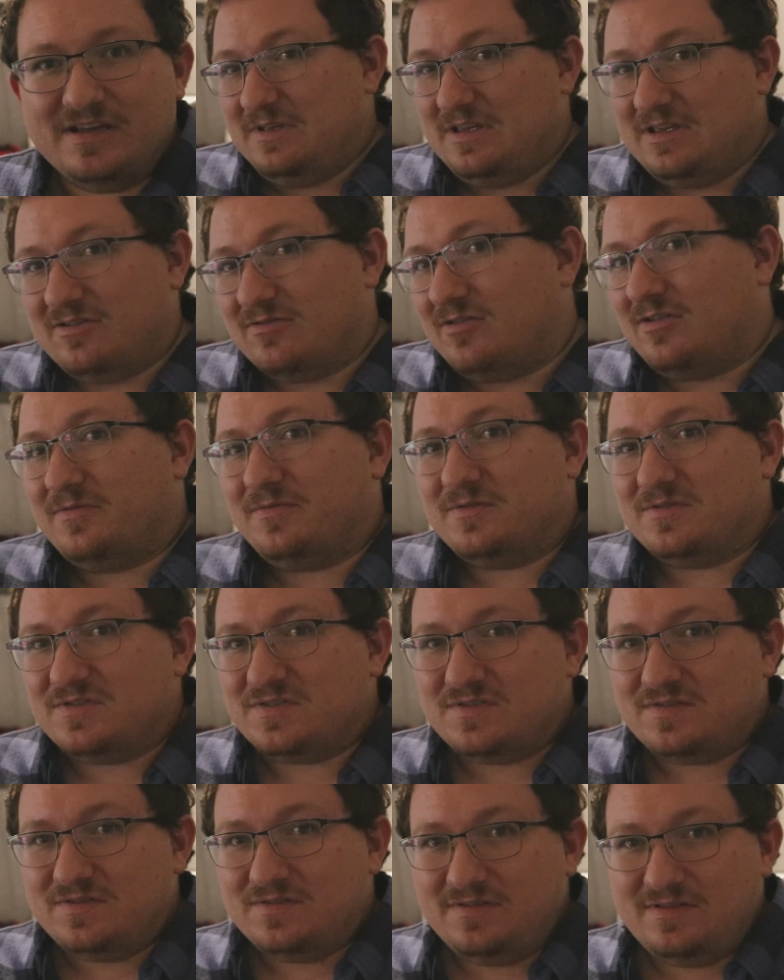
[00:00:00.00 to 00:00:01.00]
He
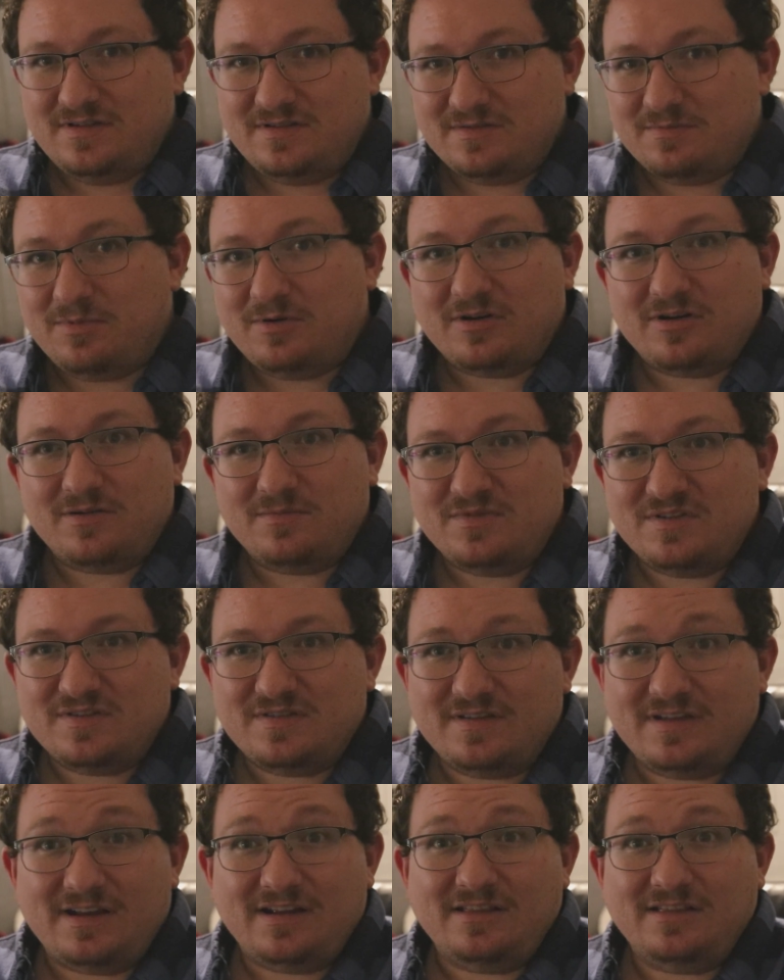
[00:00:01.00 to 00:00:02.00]
offers these apartments
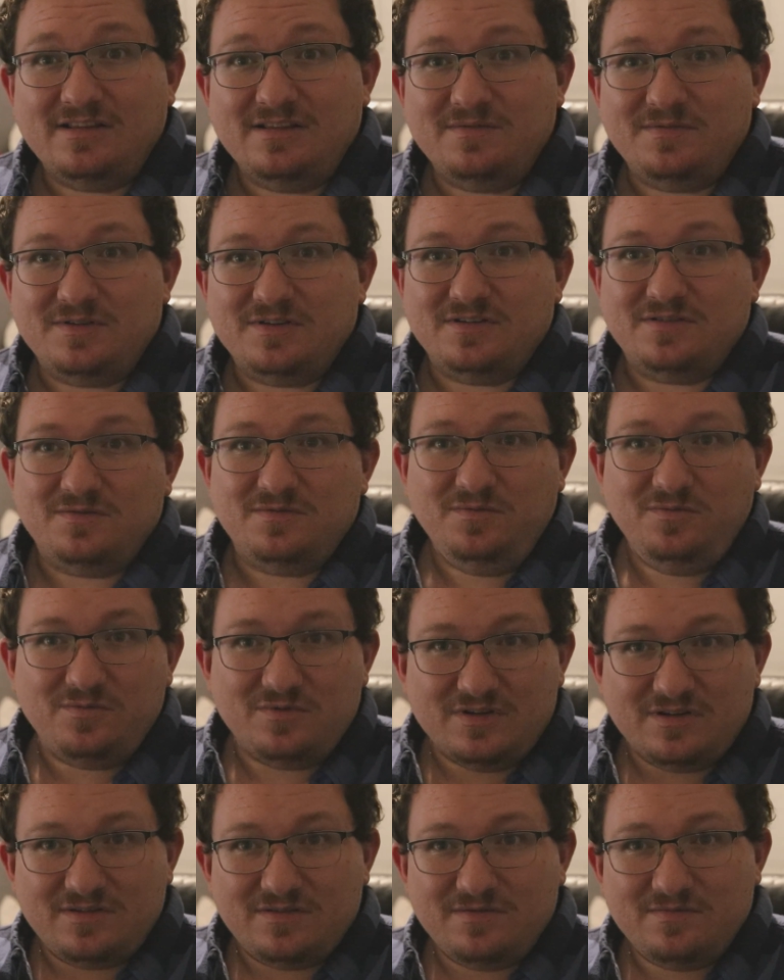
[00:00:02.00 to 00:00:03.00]
that I live in
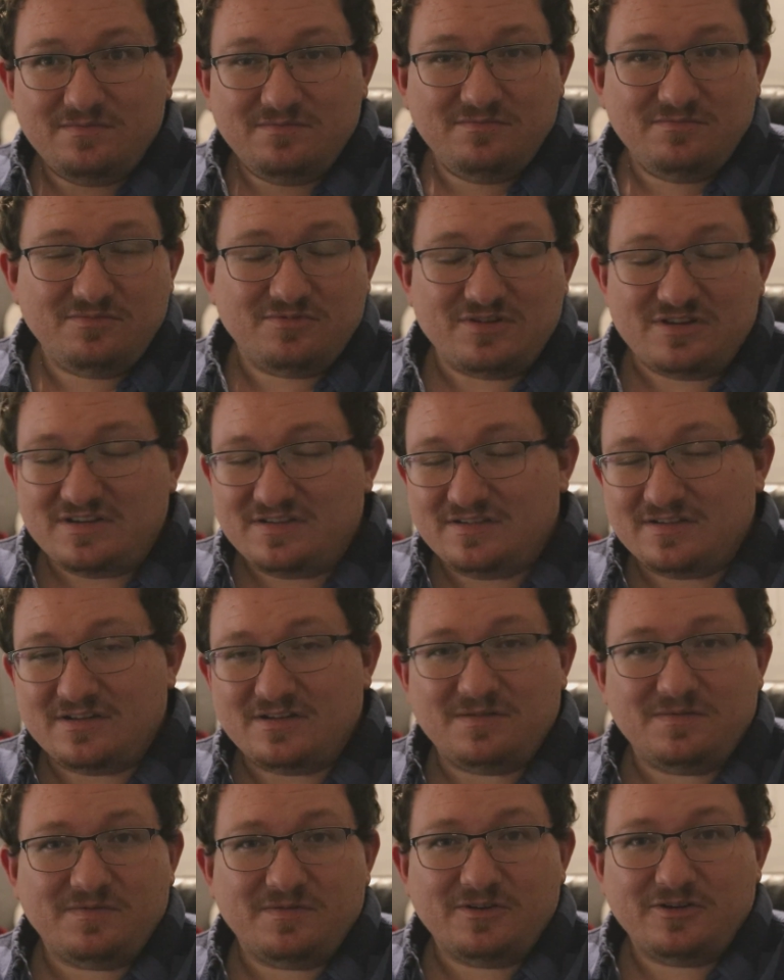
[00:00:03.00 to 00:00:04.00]
with pre-set
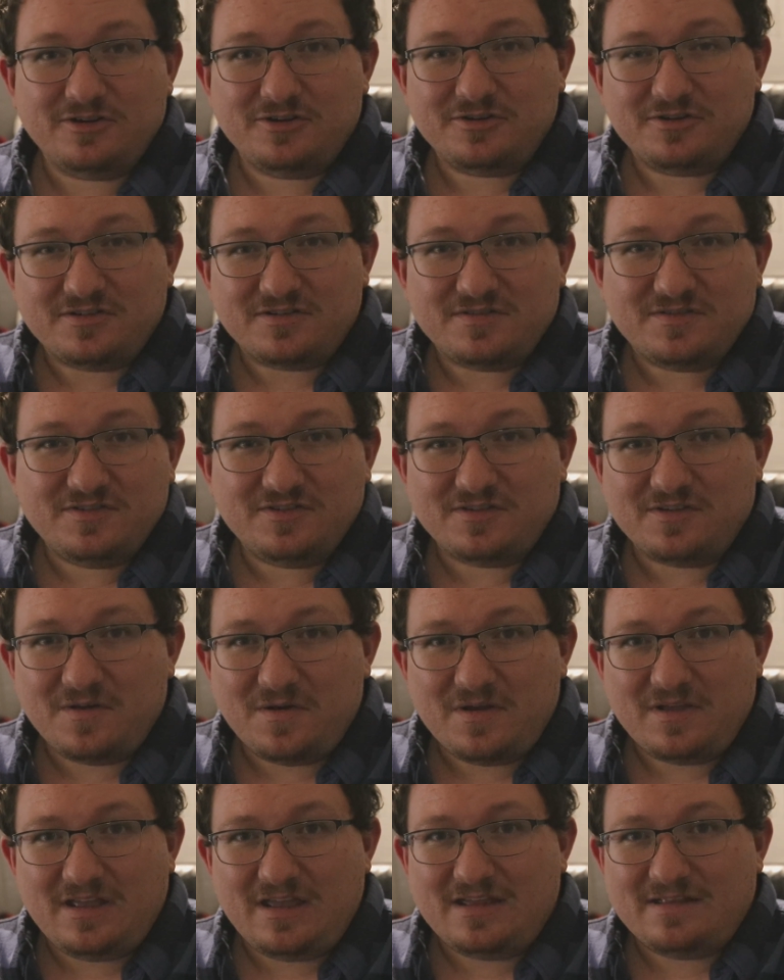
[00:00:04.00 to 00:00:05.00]
up furniture, so
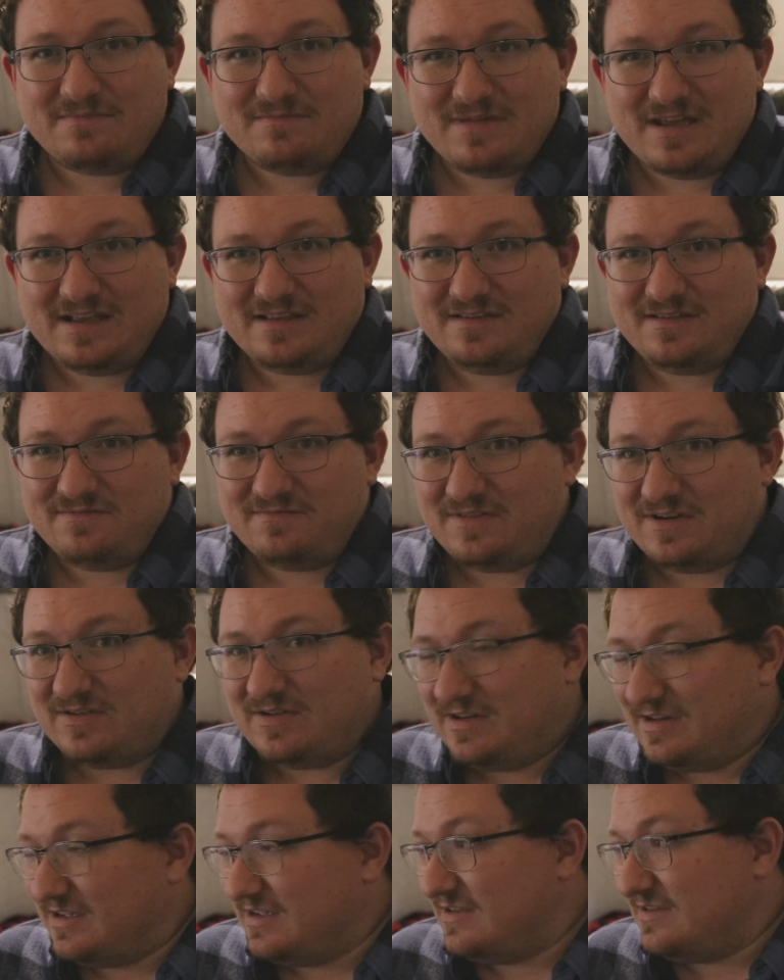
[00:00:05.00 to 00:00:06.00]
it makes it
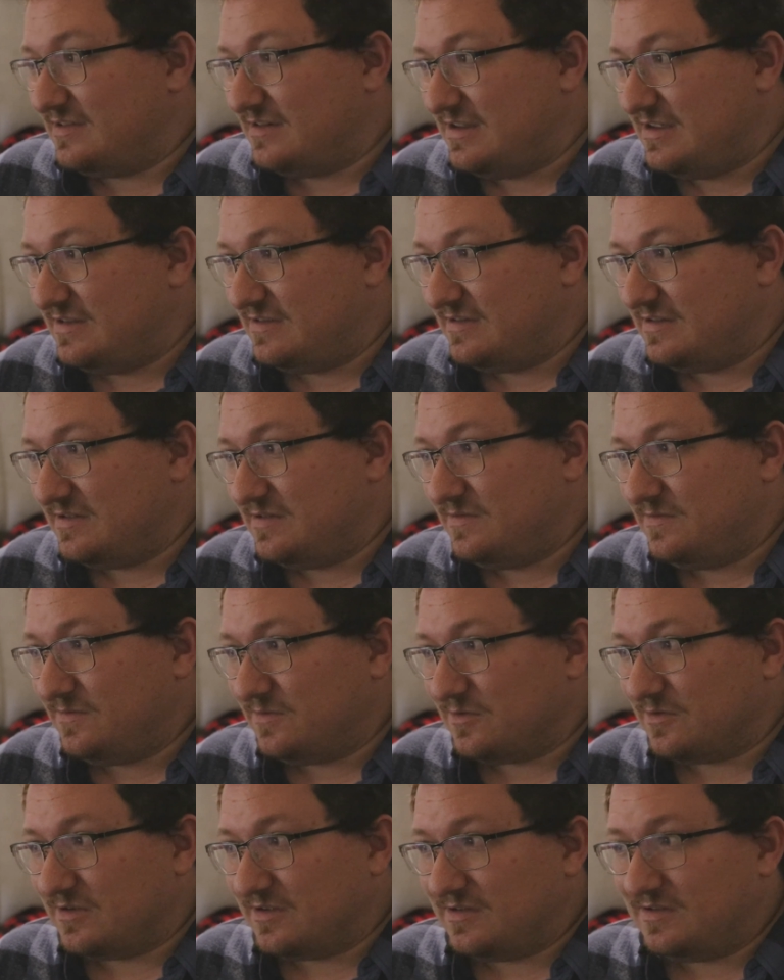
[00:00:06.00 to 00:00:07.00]
very nice and easy
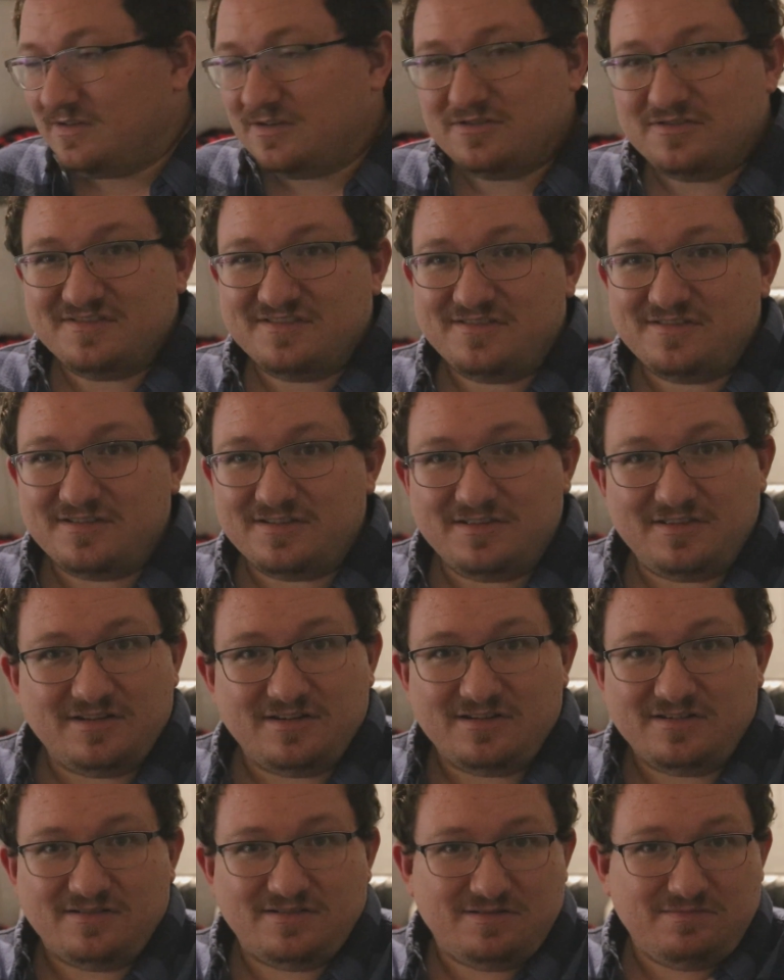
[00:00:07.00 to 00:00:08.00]
for us to just sit
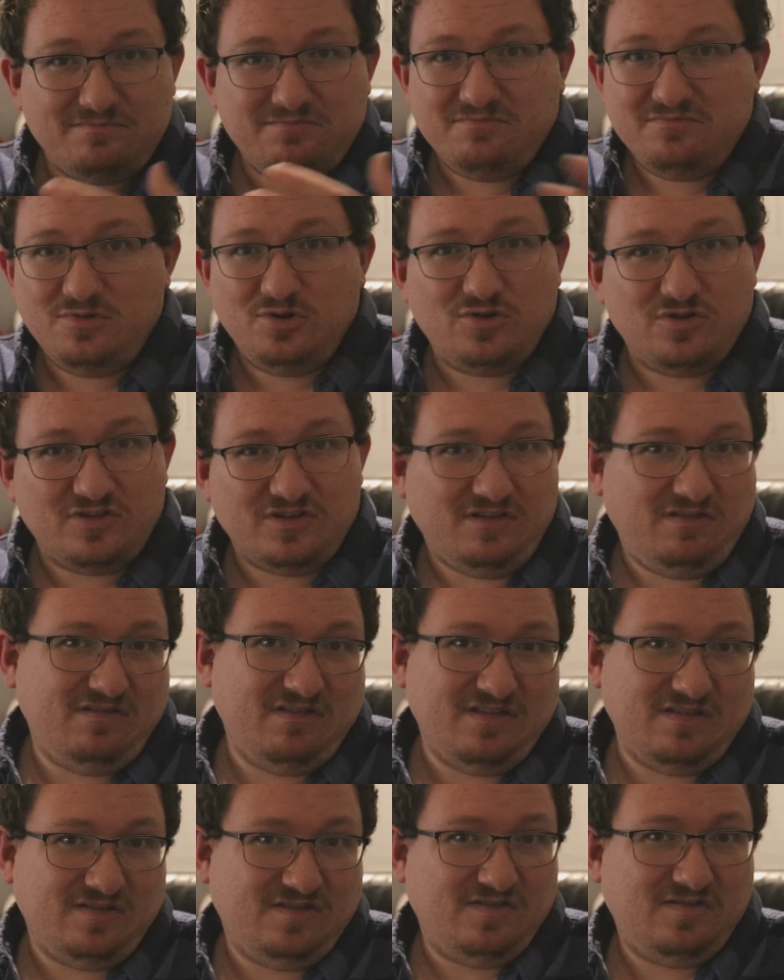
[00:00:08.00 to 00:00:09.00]
there and put
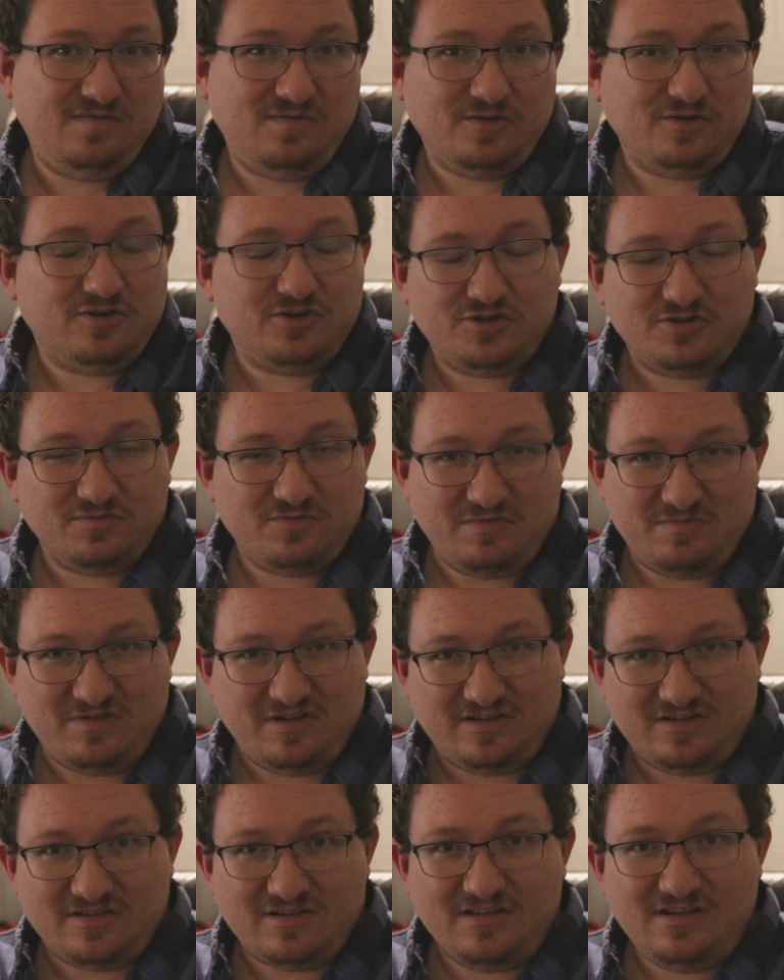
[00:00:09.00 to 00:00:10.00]
this furniture we
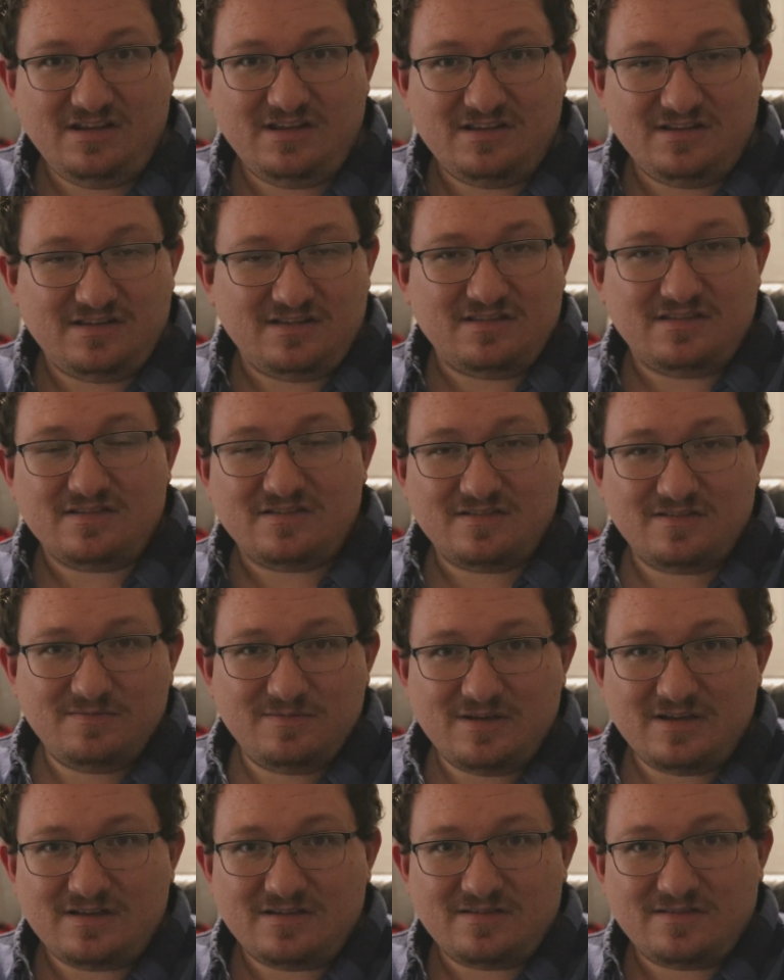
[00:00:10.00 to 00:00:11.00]
may not need in this
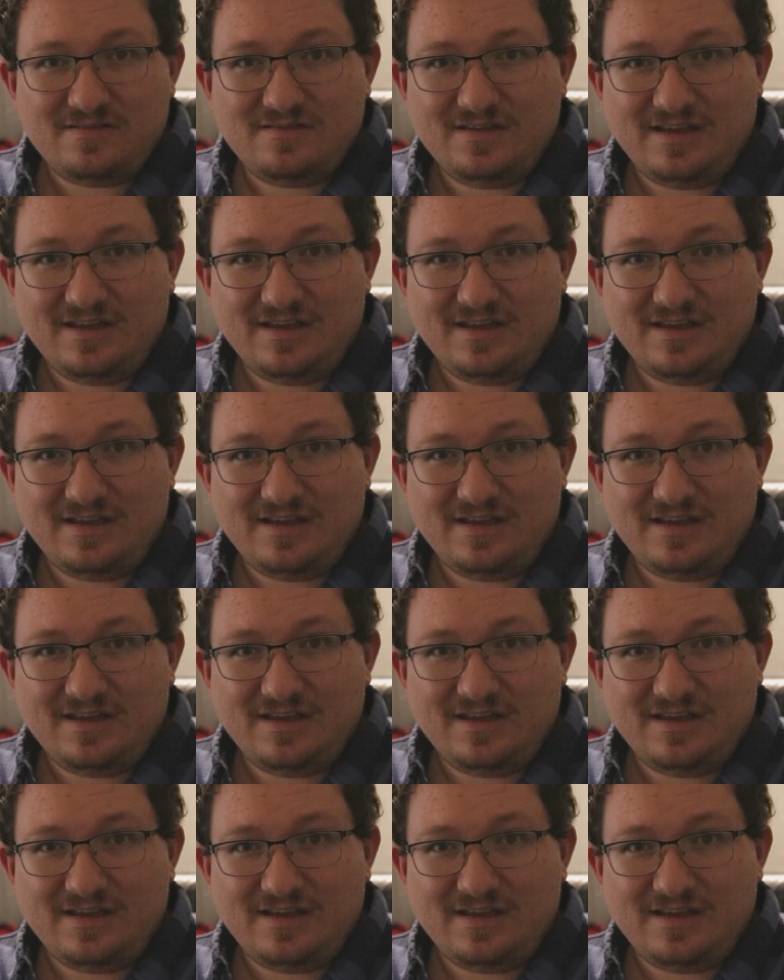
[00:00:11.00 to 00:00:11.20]
space.